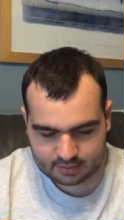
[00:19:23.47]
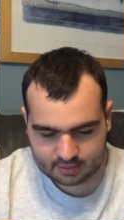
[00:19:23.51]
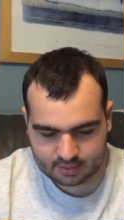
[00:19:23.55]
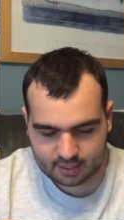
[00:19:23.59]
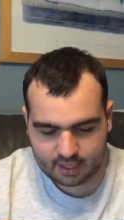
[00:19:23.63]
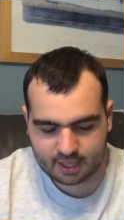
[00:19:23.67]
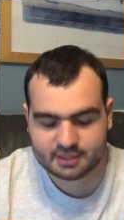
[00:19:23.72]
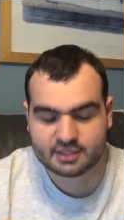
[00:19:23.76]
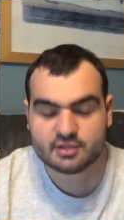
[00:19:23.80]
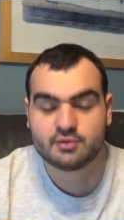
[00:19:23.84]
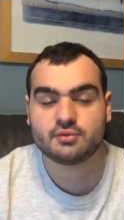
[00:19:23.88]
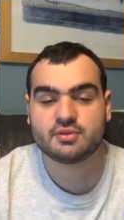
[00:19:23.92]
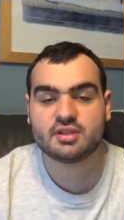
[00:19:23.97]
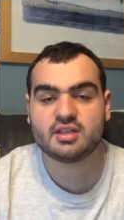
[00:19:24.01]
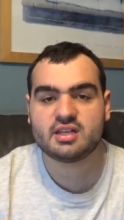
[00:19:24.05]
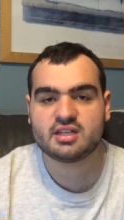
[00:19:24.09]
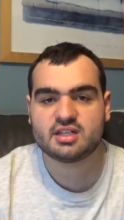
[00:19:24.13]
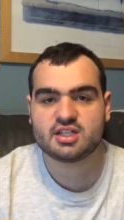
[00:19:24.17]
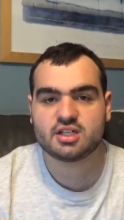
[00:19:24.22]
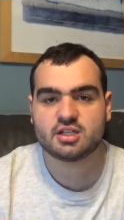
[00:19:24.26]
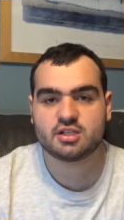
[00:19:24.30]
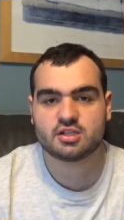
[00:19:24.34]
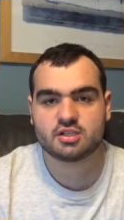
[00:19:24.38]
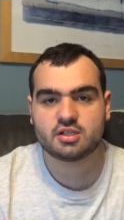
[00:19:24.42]
I do think
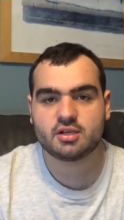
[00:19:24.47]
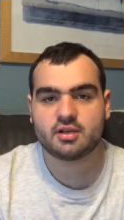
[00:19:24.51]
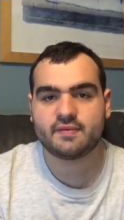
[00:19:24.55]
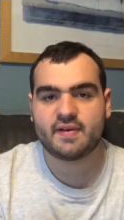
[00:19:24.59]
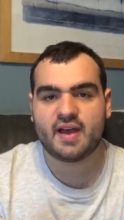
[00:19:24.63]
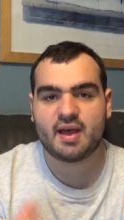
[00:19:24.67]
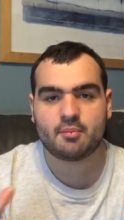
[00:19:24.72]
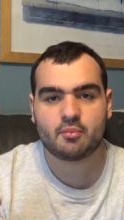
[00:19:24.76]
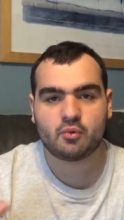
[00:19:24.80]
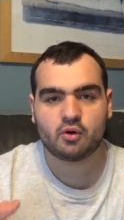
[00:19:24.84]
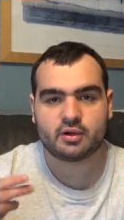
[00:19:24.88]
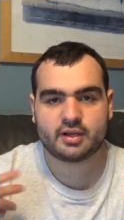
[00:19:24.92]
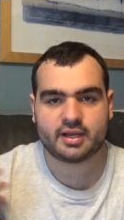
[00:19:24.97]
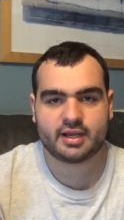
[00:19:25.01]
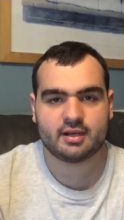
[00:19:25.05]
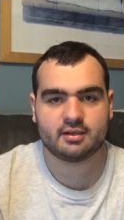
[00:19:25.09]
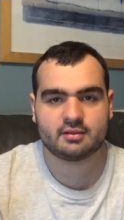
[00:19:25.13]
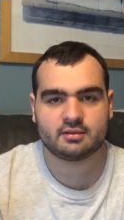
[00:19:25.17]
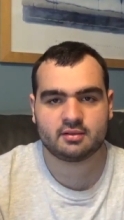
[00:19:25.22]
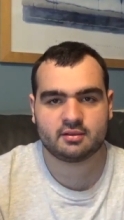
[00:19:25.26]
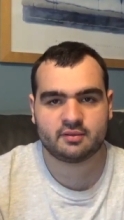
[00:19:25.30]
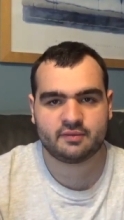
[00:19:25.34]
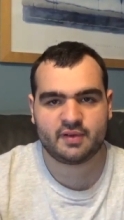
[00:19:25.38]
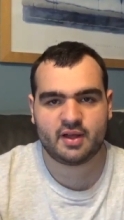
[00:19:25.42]
she should have had more
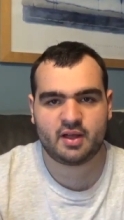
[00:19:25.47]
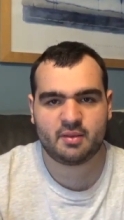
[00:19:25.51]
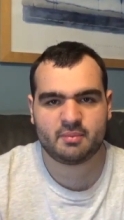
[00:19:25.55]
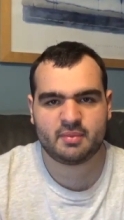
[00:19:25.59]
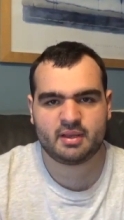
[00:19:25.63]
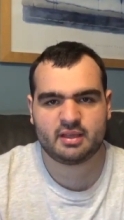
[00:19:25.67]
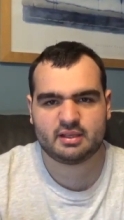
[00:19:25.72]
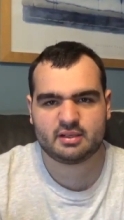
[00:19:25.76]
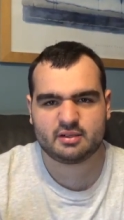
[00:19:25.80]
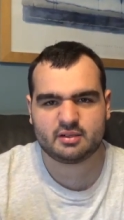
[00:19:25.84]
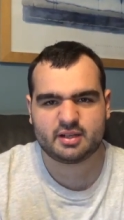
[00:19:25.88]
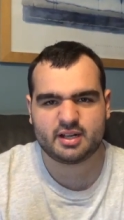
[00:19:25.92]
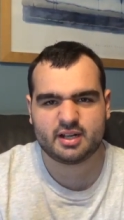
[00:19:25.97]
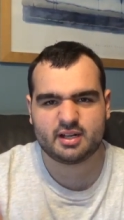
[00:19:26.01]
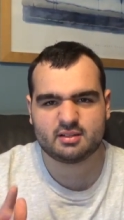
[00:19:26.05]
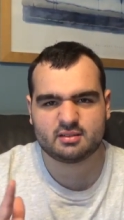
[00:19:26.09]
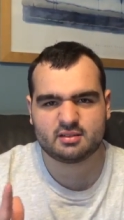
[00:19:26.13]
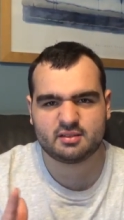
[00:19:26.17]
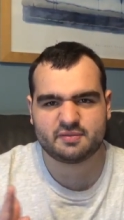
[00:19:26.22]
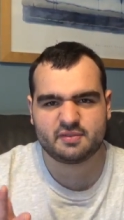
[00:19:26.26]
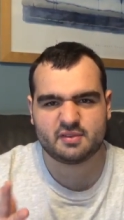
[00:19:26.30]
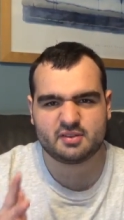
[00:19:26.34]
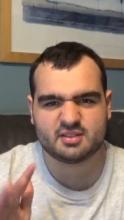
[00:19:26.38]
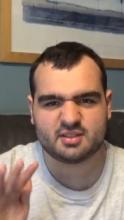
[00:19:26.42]
character development. Her
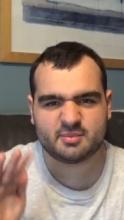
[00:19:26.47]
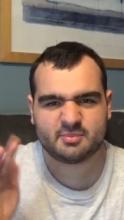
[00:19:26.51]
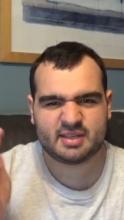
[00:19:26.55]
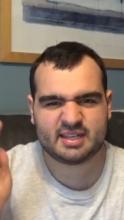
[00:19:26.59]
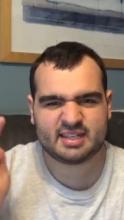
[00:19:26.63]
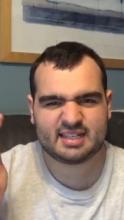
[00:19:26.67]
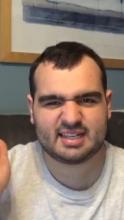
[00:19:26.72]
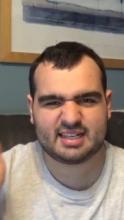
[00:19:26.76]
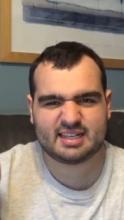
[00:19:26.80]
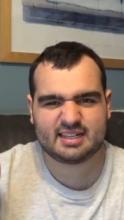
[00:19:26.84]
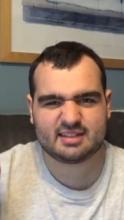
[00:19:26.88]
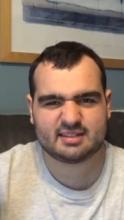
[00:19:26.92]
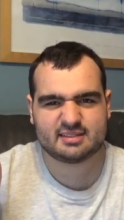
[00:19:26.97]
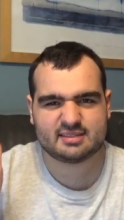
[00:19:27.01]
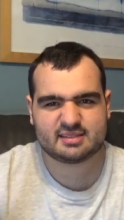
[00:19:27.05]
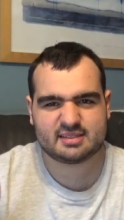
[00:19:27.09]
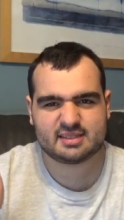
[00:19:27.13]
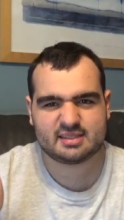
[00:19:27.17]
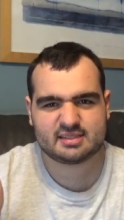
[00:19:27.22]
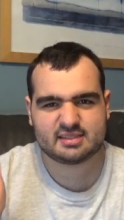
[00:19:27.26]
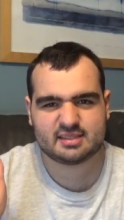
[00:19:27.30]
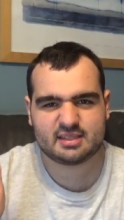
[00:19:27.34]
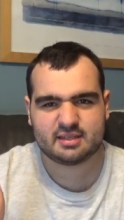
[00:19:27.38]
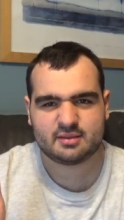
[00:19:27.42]
character feels a bit
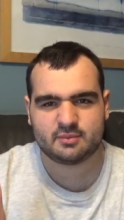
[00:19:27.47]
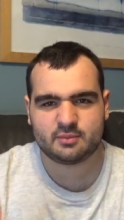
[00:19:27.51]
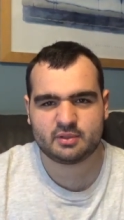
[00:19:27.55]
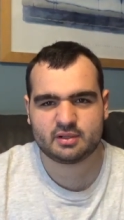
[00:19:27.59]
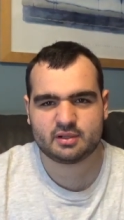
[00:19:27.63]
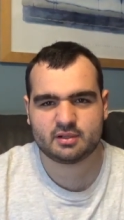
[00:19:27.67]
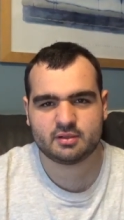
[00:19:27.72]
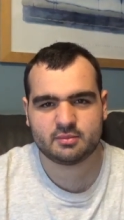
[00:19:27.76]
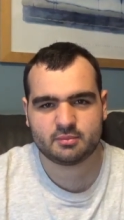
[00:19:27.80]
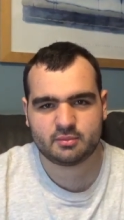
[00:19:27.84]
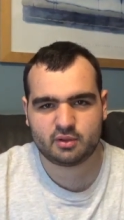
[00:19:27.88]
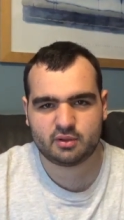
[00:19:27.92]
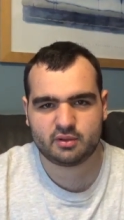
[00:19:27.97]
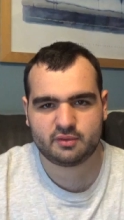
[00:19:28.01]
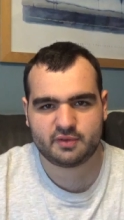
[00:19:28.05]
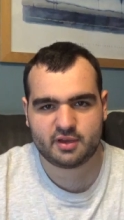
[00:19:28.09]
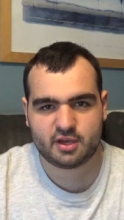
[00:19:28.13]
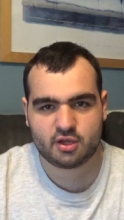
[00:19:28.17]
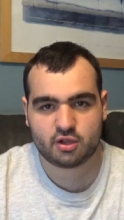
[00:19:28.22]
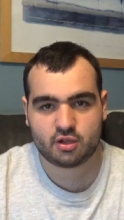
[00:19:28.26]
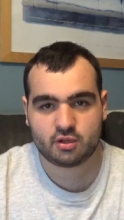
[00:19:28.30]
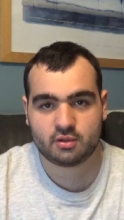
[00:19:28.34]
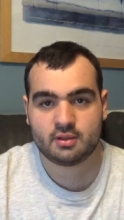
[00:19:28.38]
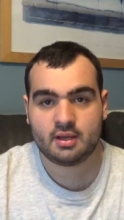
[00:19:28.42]
inconsistent with her
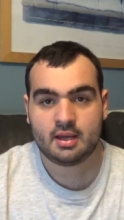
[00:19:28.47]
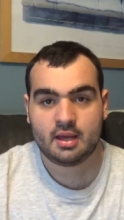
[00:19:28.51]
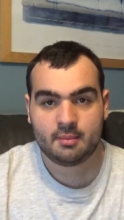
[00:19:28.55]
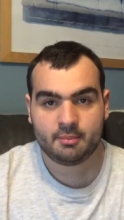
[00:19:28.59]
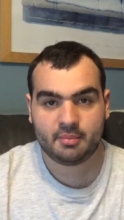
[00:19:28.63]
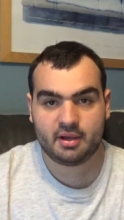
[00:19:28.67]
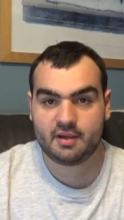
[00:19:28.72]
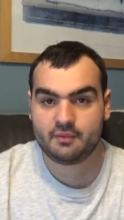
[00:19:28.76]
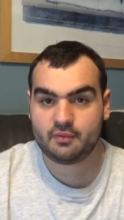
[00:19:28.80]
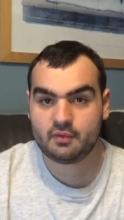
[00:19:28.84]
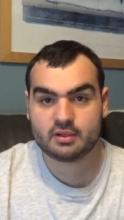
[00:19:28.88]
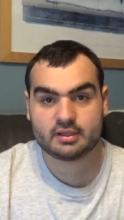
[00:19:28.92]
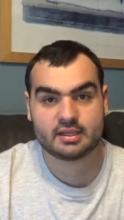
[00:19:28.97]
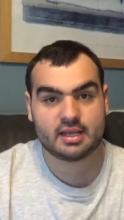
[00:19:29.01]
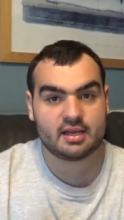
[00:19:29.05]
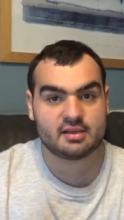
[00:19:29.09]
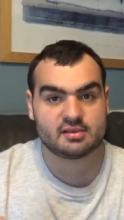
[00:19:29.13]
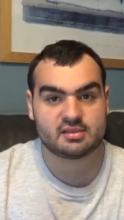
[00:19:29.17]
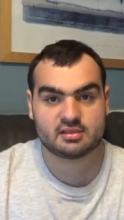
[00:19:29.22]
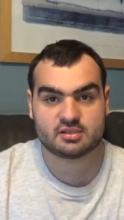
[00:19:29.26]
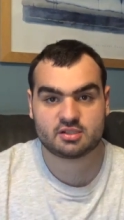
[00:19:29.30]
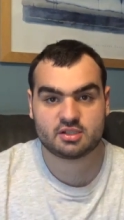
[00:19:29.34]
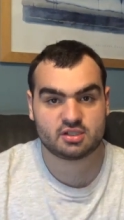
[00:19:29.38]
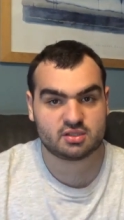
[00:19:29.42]
motivation. But everyone
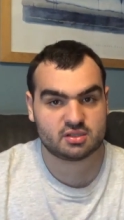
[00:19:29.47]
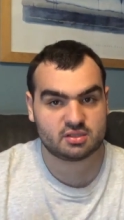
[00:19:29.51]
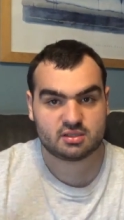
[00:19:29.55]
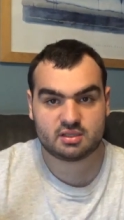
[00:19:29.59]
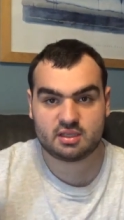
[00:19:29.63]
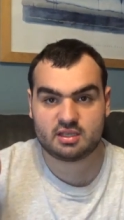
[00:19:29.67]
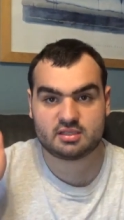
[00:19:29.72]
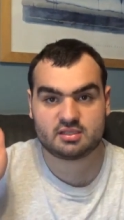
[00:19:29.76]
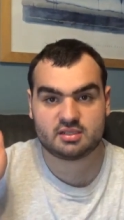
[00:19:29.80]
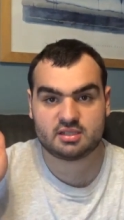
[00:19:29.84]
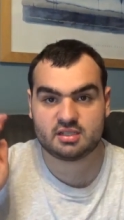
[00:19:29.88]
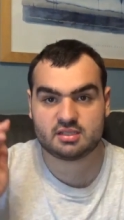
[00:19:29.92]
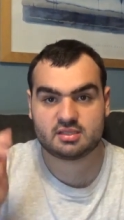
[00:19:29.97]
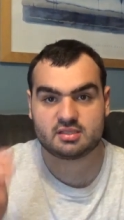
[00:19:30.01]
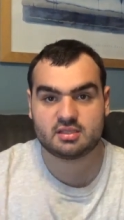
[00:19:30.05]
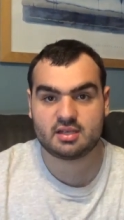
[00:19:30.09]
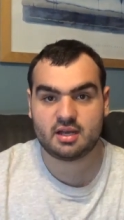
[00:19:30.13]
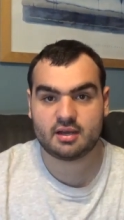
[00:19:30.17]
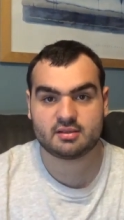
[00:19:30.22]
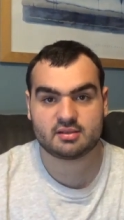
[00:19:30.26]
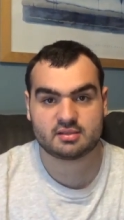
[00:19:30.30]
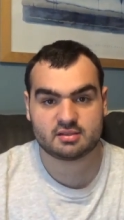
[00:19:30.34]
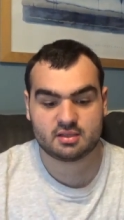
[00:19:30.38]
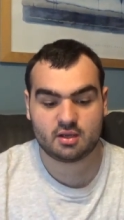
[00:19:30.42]
else, it's just
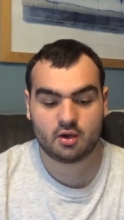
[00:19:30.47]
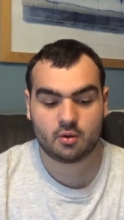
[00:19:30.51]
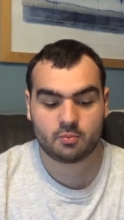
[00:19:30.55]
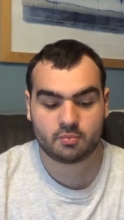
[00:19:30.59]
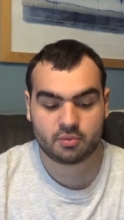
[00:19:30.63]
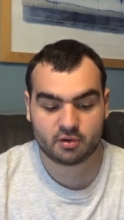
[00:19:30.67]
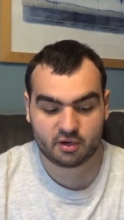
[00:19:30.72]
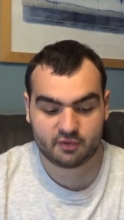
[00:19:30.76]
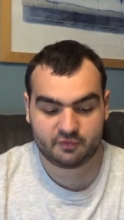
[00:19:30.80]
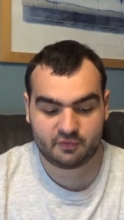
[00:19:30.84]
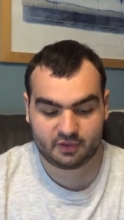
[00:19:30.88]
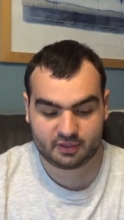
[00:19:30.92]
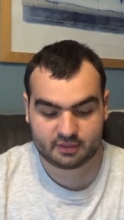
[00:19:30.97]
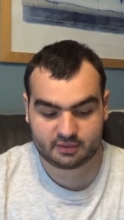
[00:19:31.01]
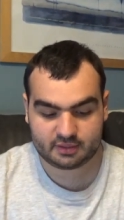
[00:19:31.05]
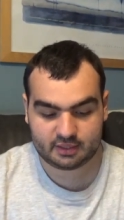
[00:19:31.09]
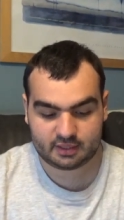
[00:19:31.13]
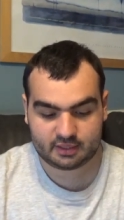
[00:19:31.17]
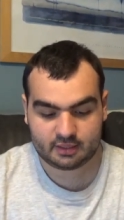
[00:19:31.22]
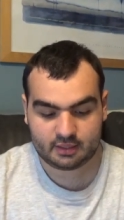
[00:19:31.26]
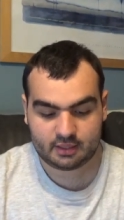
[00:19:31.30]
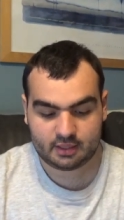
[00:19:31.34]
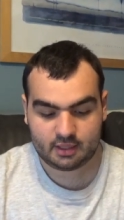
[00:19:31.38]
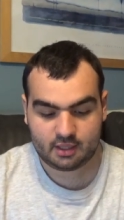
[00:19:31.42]
done so
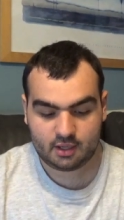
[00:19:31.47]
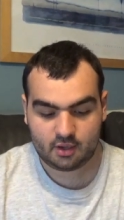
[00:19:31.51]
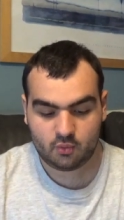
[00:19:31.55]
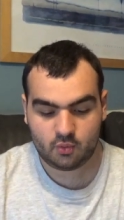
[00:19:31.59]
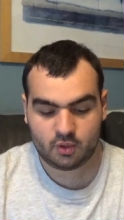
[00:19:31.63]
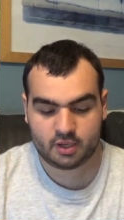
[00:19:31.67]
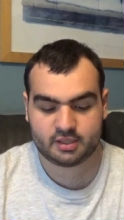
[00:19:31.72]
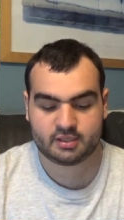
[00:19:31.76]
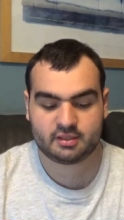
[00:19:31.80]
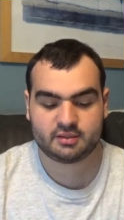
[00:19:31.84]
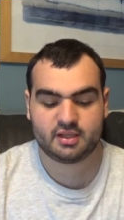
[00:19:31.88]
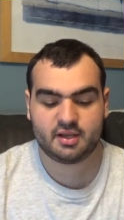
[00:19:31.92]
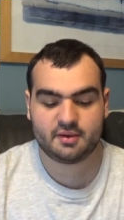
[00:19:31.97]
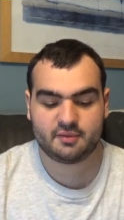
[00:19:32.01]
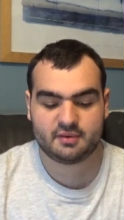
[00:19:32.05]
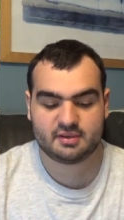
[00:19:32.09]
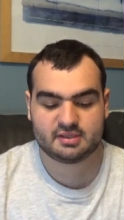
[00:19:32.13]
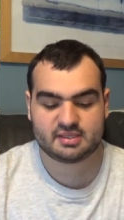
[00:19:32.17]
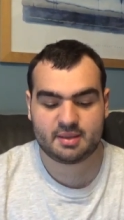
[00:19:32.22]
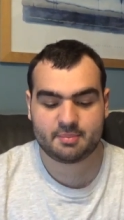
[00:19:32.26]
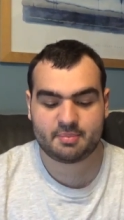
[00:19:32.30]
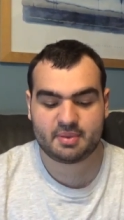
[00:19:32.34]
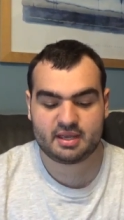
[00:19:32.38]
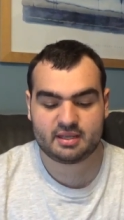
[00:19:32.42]
perfectly. Where it
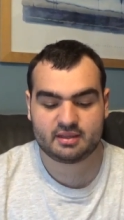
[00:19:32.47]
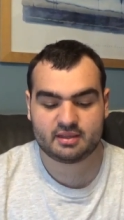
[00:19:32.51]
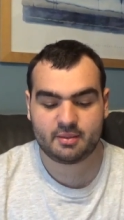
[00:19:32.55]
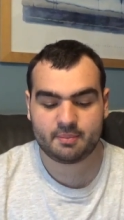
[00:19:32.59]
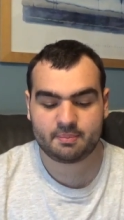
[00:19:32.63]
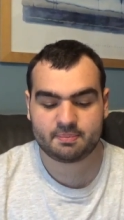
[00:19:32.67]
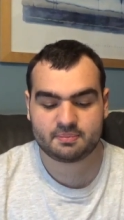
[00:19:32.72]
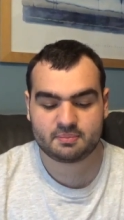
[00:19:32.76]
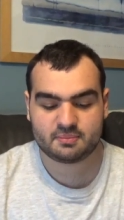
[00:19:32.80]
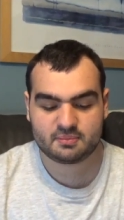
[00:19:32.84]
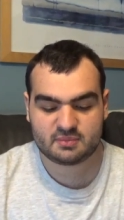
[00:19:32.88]
delivers at being the